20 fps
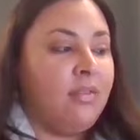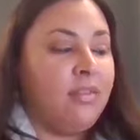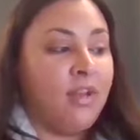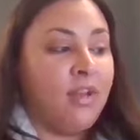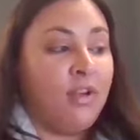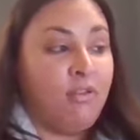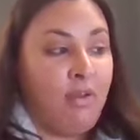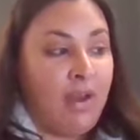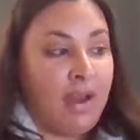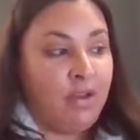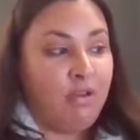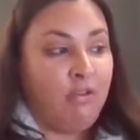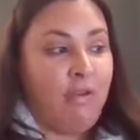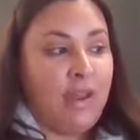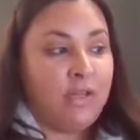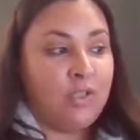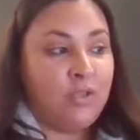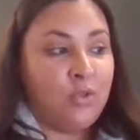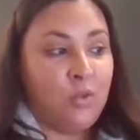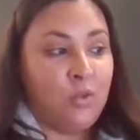the
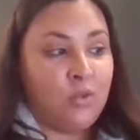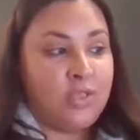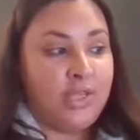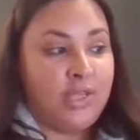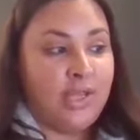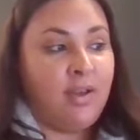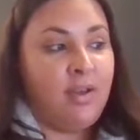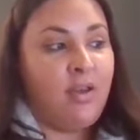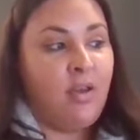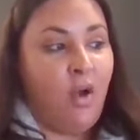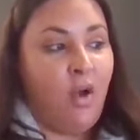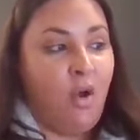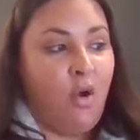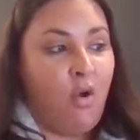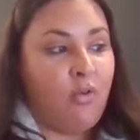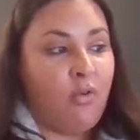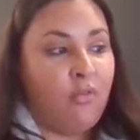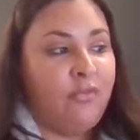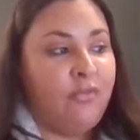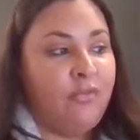great-granddaughter
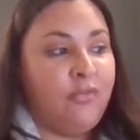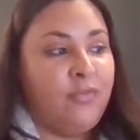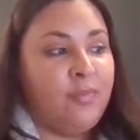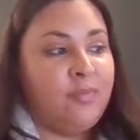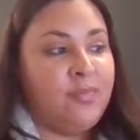of